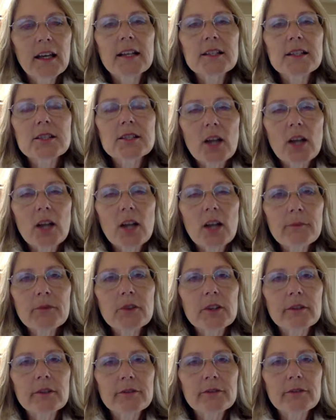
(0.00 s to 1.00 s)
It is time
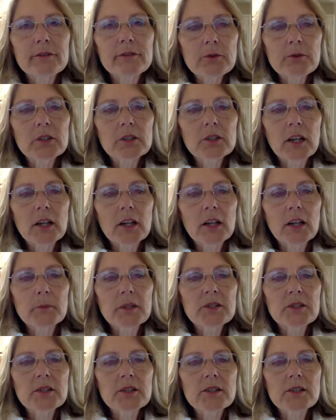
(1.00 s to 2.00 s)
for the federal
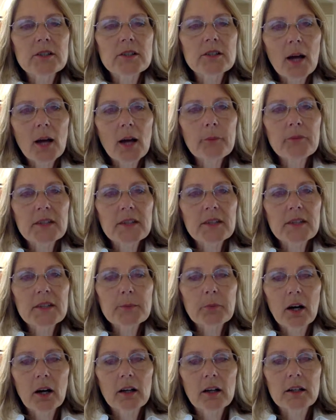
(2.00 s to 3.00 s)
government to stop these
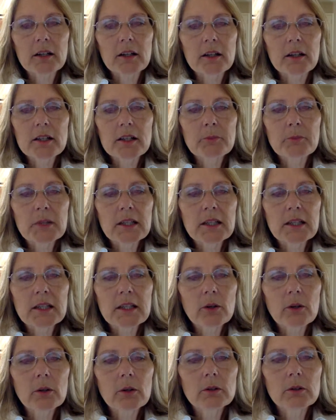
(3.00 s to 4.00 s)
products from being
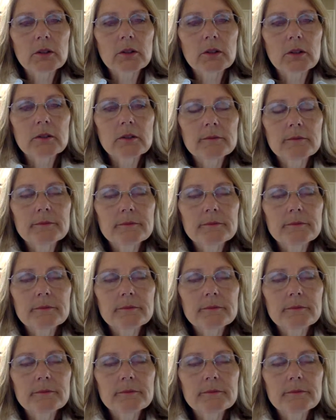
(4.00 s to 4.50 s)
sold.